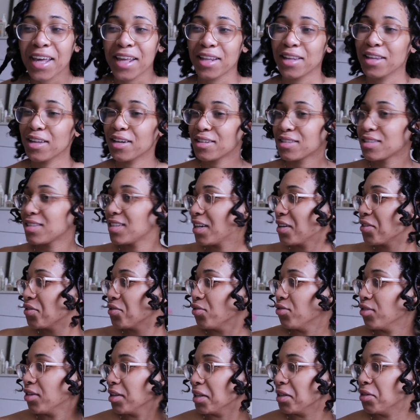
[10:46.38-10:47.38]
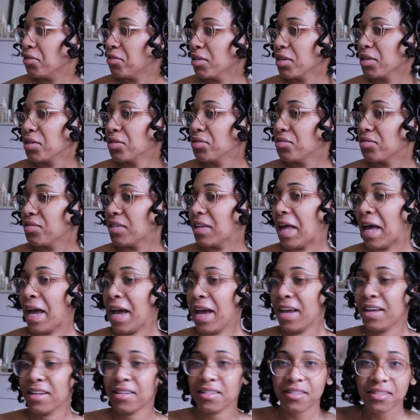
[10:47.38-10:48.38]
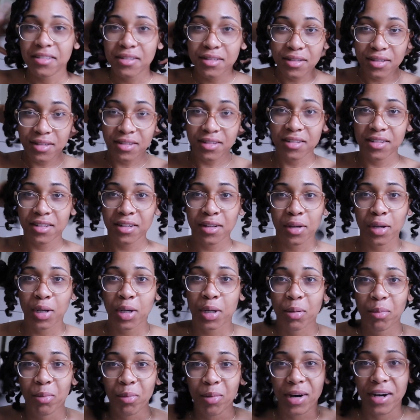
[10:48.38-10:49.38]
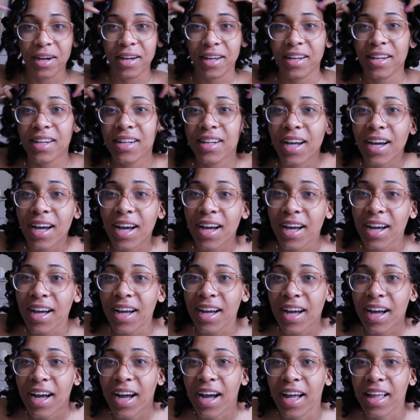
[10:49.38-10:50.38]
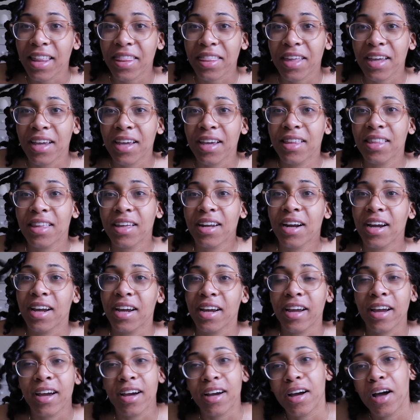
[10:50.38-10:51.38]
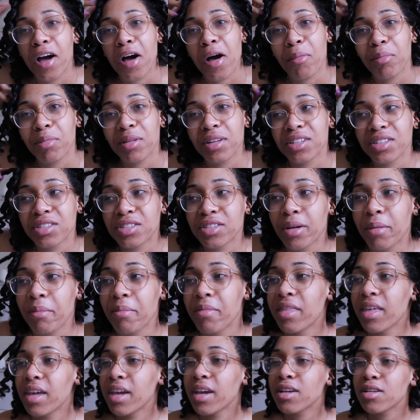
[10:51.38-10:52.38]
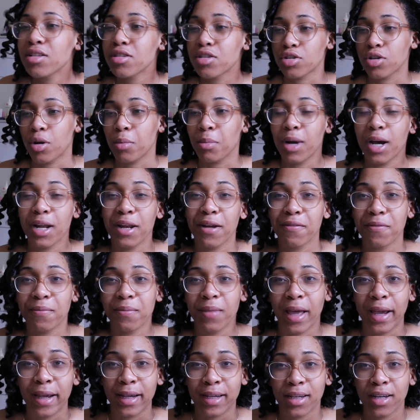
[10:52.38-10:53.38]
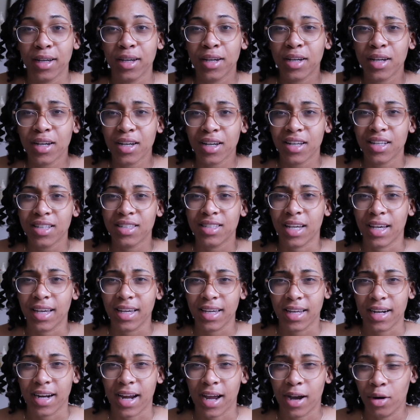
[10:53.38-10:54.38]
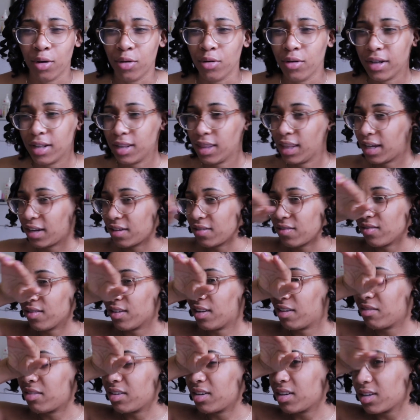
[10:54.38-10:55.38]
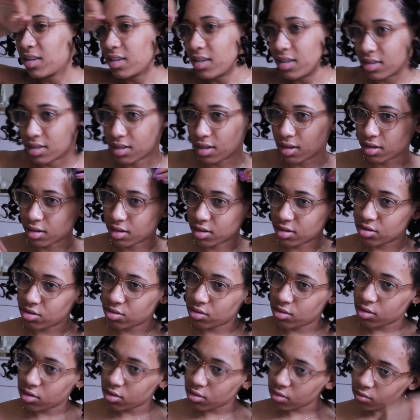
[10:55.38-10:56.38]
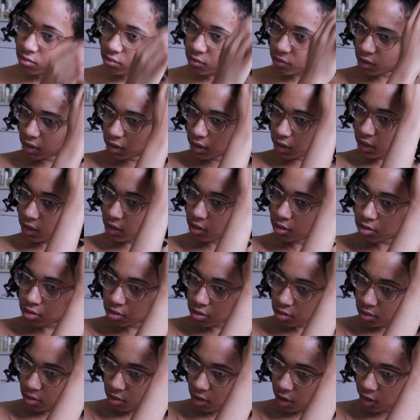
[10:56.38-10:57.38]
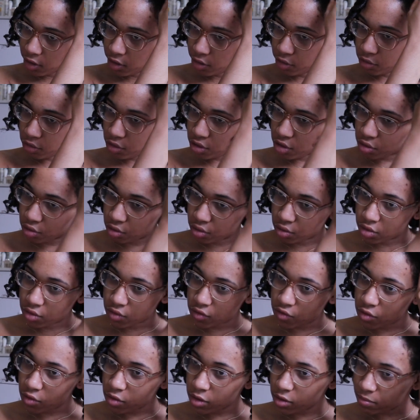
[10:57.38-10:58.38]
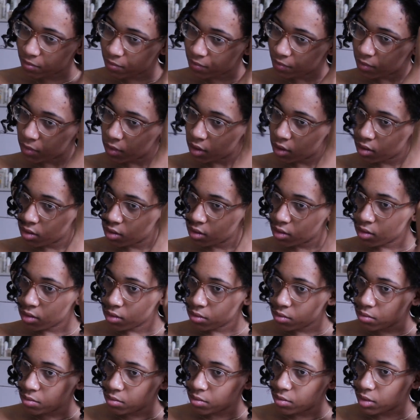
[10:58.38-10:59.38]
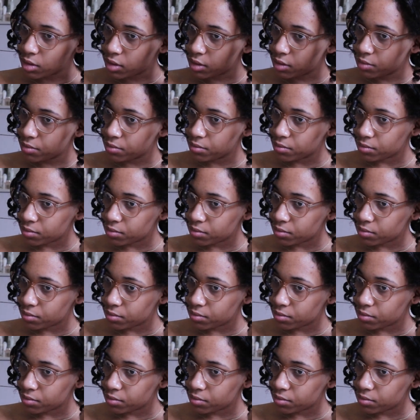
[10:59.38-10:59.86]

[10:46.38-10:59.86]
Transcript: it looks like really, really flat, but I think that I accomplished something. So I'm gonna like take it out and like fluff it because it looks really a little too uniform. But